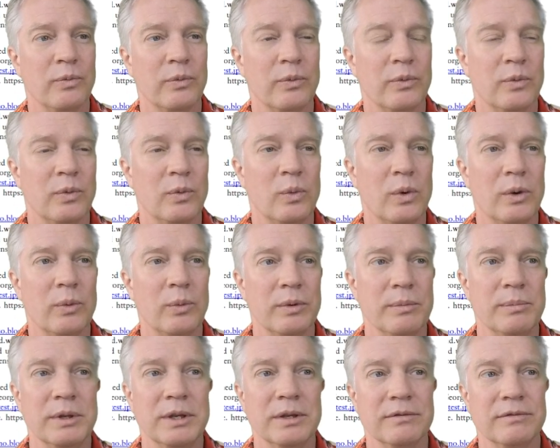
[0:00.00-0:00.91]
what
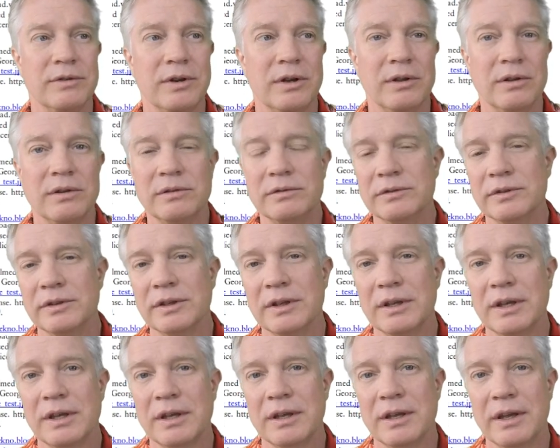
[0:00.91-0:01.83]
would be involved
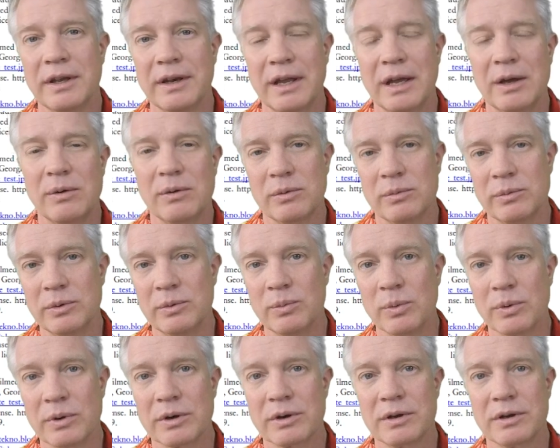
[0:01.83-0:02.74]
and how it would
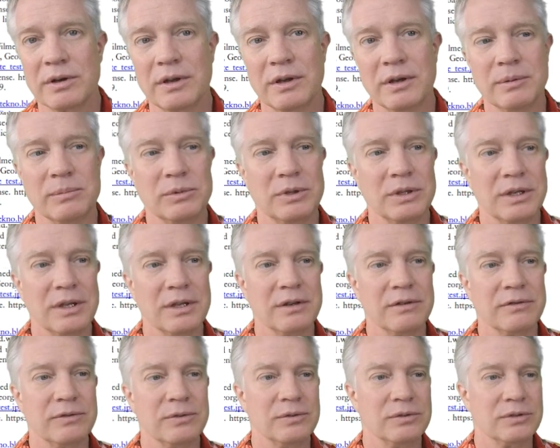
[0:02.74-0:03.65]
work to get
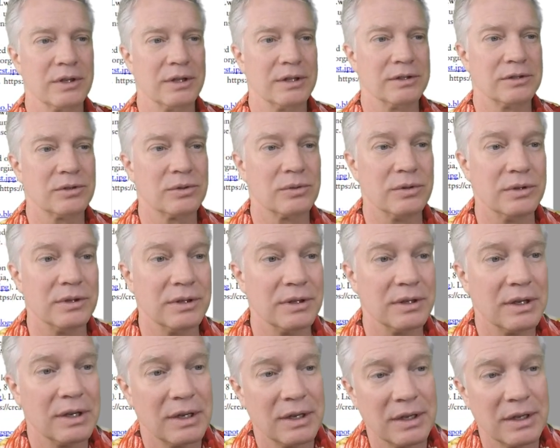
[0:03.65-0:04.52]
a food science degree.